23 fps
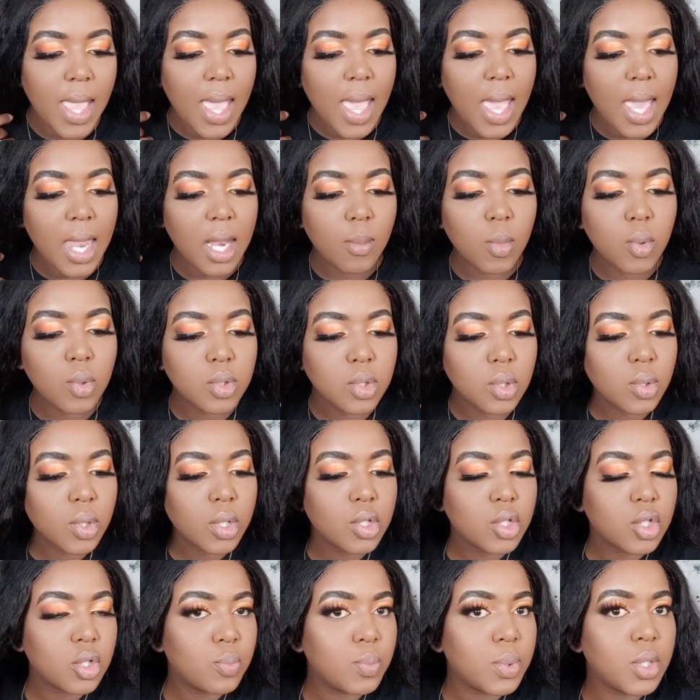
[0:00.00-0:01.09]
And I'm also
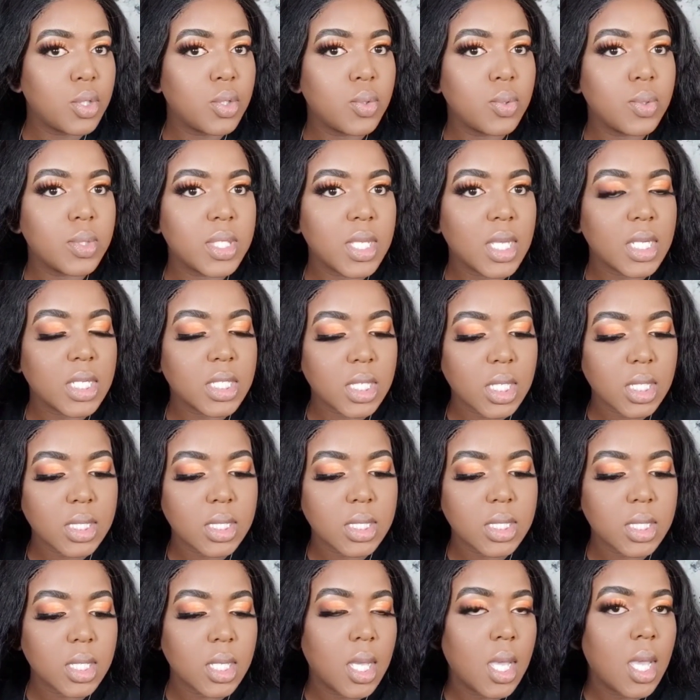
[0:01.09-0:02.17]
going to be using
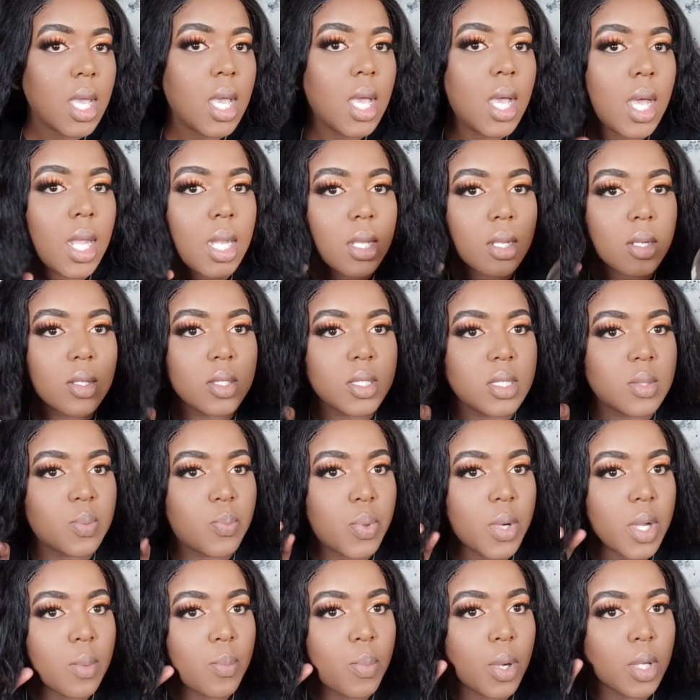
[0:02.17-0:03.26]
just a little
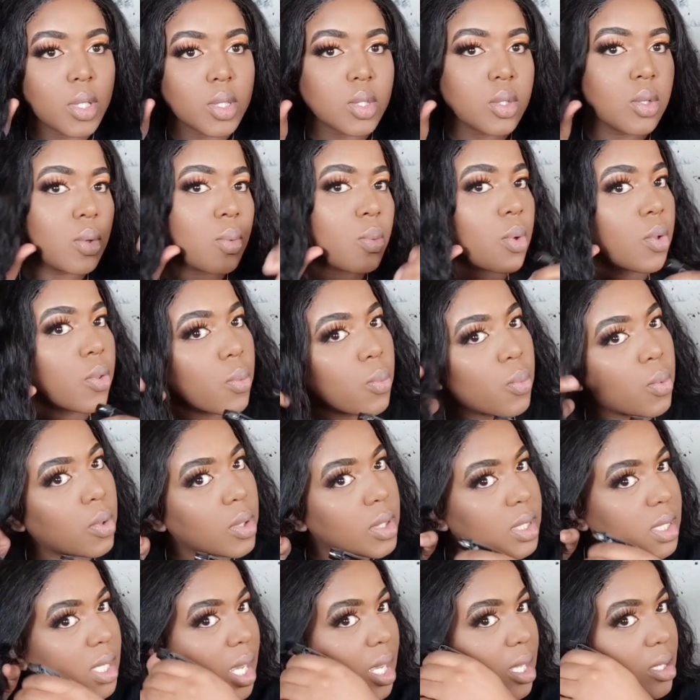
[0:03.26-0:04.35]
spray bottle with
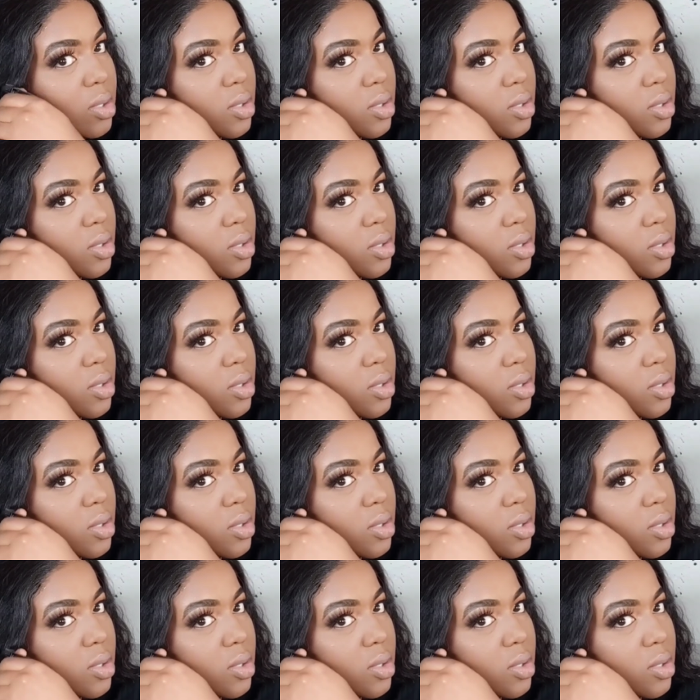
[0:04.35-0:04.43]
water.